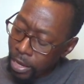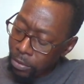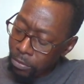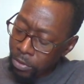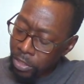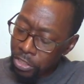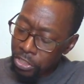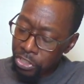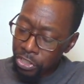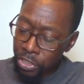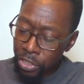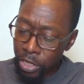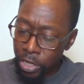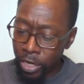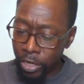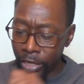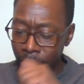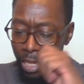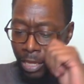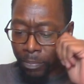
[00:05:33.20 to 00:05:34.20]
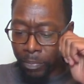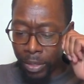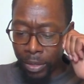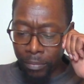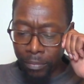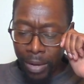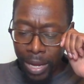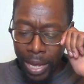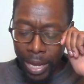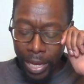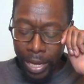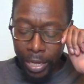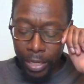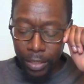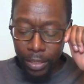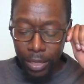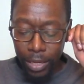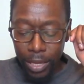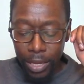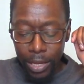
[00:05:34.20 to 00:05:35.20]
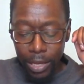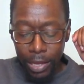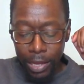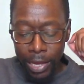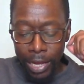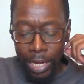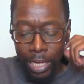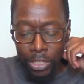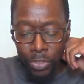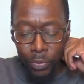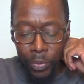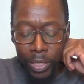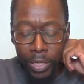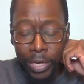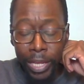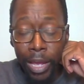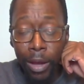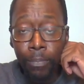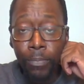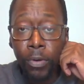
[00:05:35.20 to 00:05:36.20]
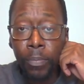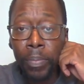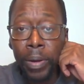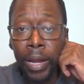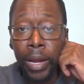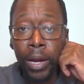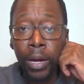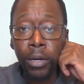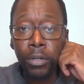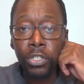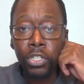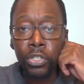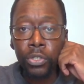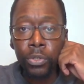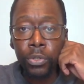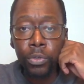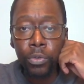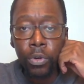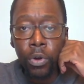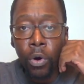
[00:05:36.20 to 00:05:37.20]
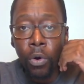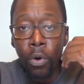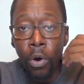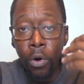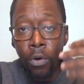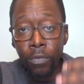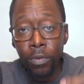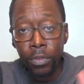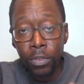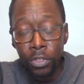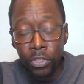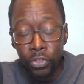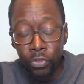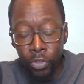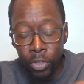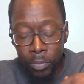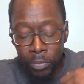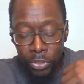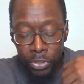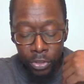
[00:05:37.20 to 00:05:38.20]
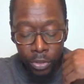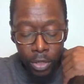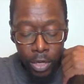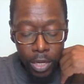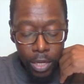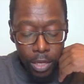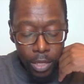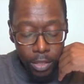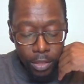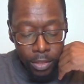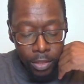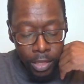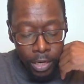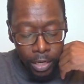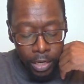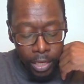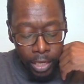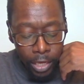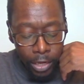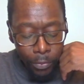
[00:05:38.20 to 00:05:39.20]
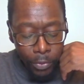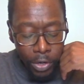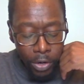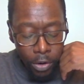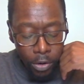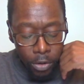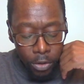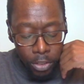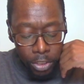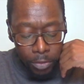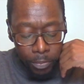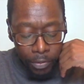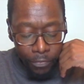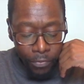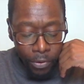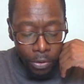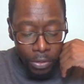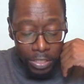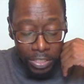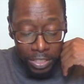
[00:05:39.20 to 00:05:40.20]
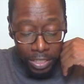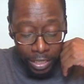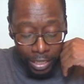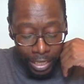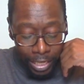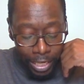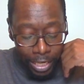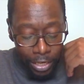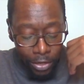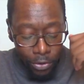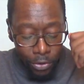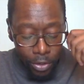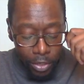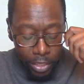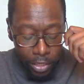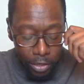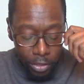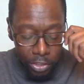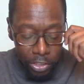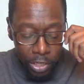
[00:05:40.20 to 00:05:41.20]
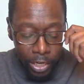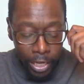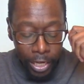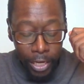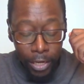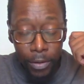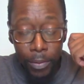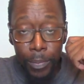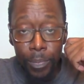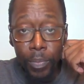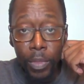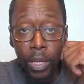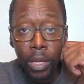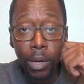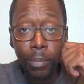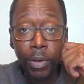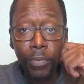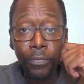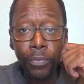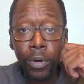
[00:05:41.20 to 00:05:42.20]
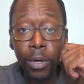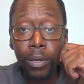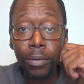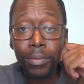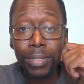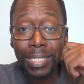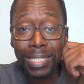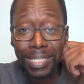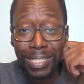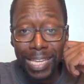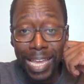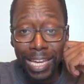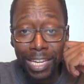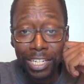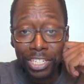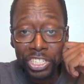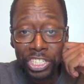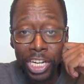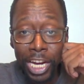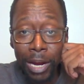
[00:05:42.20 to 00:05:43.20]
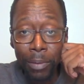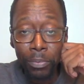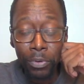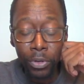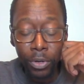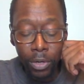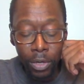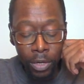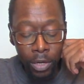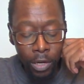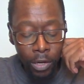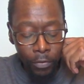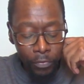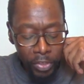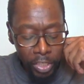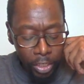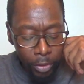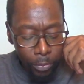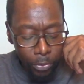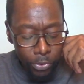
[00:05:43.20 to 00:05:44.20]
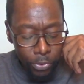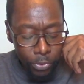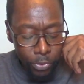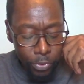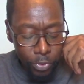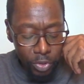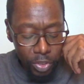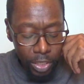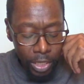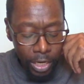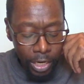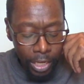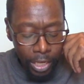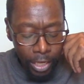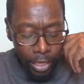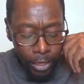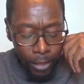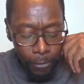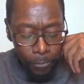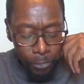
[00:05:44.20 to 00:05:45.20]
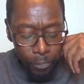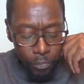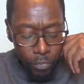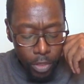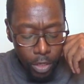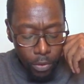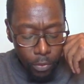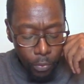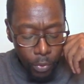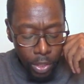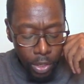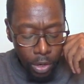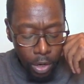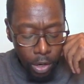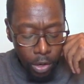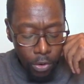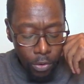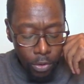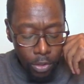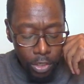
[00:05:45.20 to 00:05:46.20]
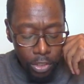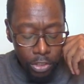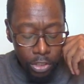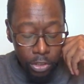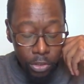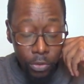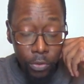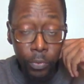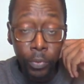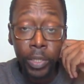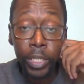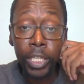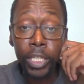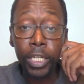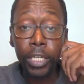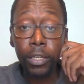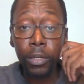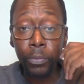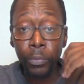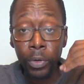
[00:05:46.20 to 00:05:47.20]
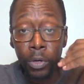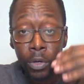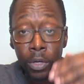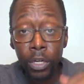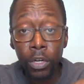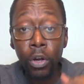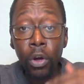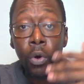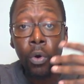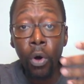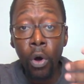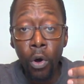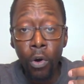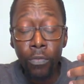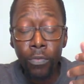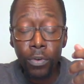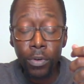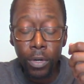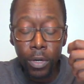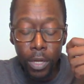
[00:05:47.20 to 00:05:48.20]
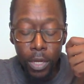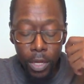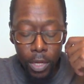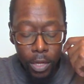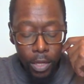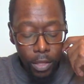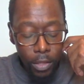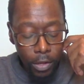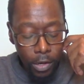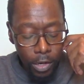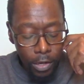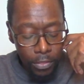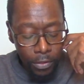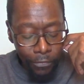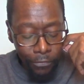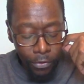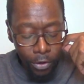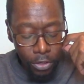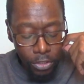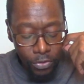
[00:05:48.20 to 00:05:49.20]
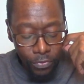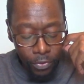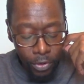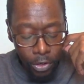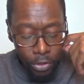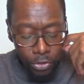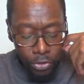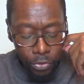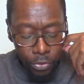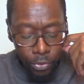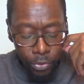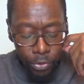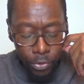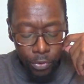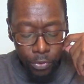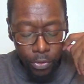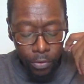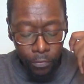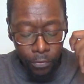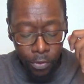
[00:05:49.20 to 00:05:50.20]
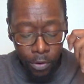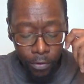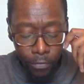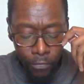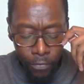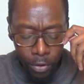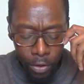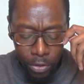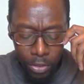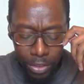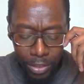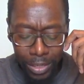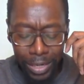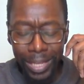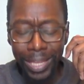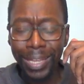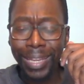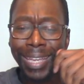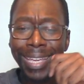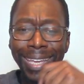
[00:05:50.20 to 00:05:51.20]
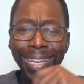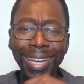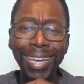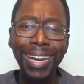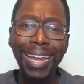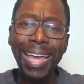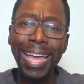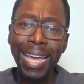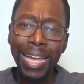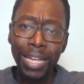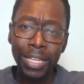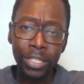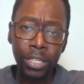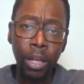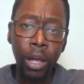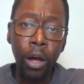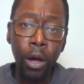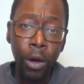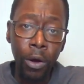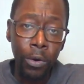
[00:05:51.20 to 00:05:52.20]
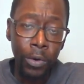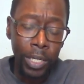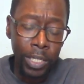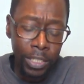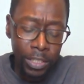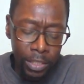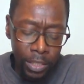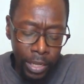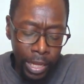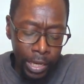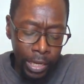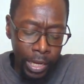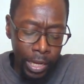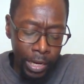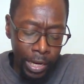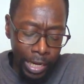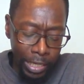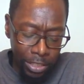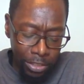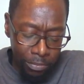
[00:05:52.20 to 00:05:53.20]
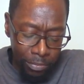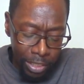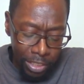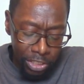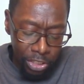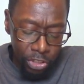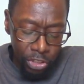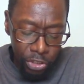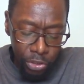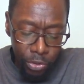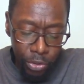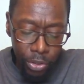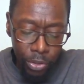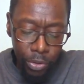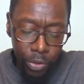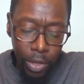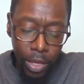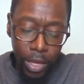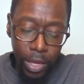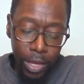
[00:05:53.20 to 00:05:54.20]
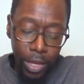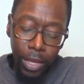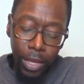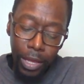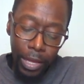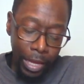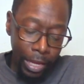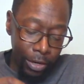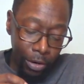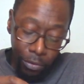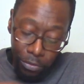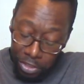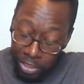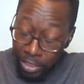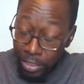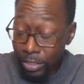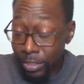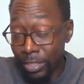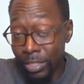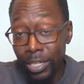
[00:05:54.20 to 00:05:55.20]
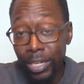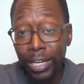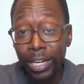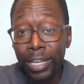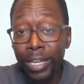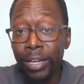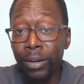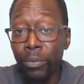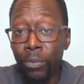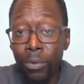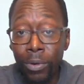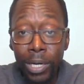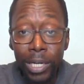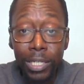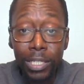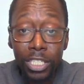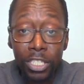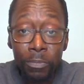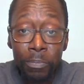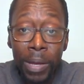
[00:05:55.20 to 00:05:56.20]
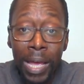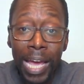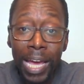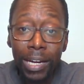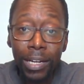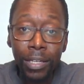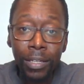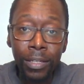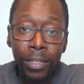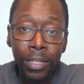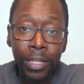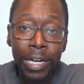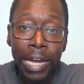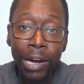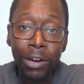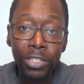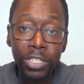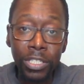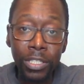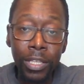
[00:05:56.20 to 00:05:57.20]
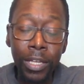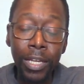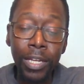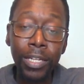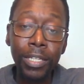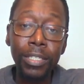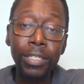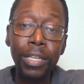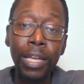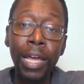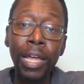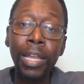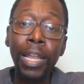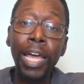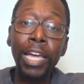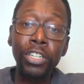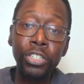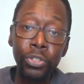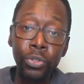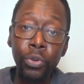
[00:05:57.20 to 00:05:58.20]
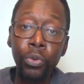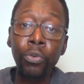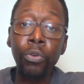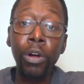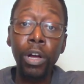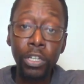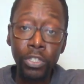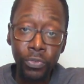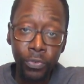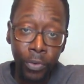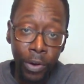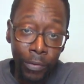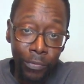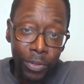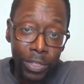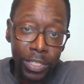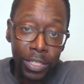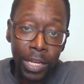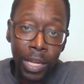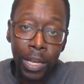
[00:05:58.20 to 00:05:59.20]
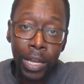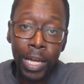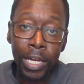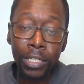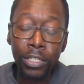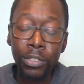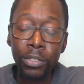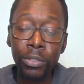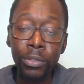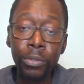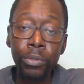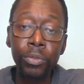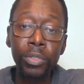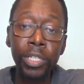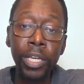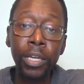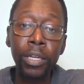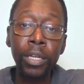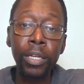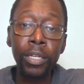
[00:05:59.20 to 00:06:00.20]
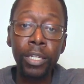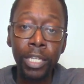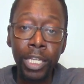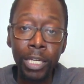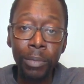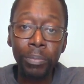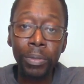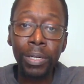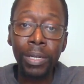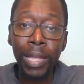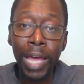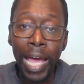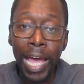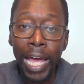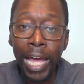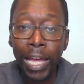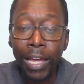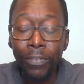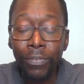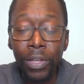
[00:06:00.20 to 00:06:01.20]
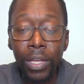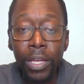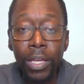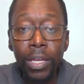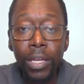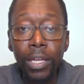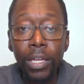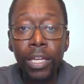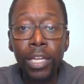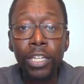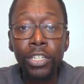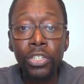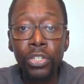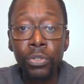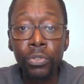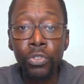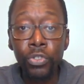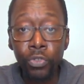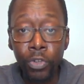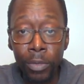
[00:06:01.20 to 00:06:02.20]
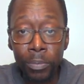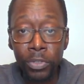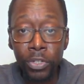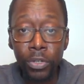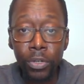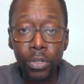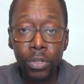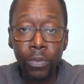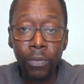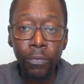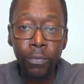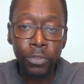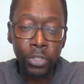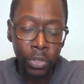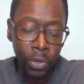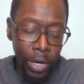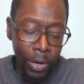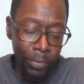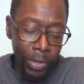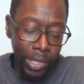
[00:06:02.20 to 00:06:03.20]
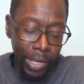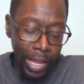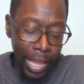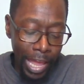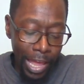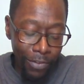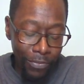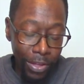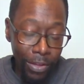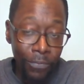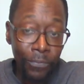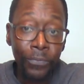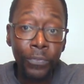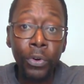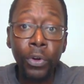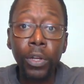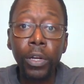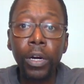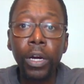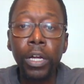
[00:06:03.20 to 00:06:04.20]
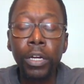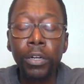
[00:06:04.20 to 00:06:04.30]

we should keep in mind as we now prepare to go over the scripture that, again, we are going to be focusing in on here today, coming from the 2nd chapter of Hebrews. And again, we are going to read, we're going to go over the 1st verse through the 4th verse. And then again, as always, like I like to mention to you, I don't just sit in one spot in our studies. I like to cross-reference. I like to take a deep dive into scripture so that we can have a fuller